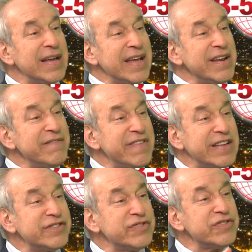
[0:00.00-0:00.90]

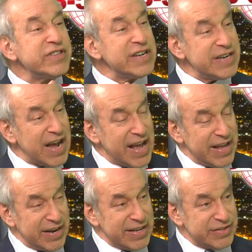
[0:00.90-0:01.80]
investor
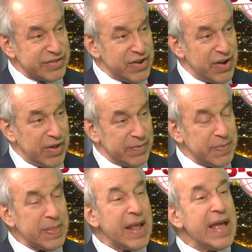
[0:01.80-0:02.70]
denial, it's called.
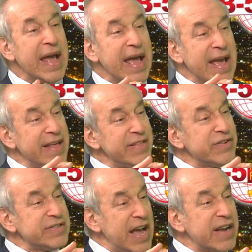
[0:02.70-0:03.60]
And
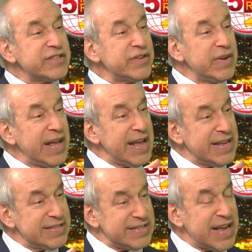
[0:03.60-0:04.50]
there's
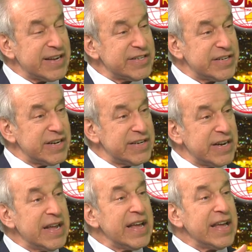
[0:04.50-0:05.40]
actually a
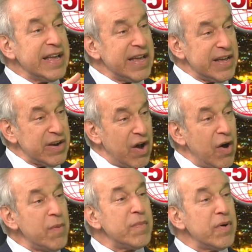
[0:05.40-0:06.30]
section in
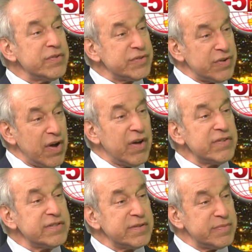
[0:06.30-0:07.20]
almost
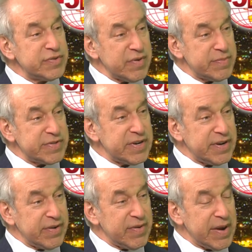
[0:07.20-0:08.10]
all subscription
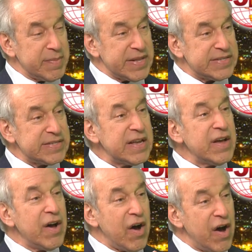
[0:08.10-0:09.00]
agreements
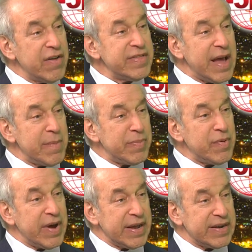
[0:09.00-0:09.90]
on that
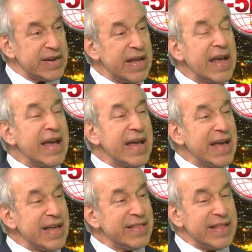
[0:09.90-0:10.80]
point.
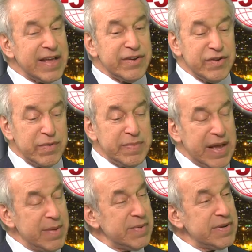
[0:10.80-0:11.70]
And then you'll
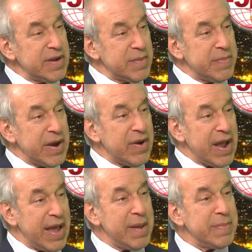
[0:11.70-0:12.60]
be able to compare
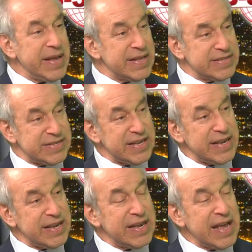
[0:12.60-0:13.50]
A, B, and
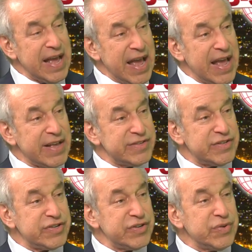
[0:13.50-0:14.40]
C
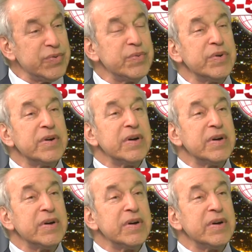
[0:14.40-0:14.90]
as to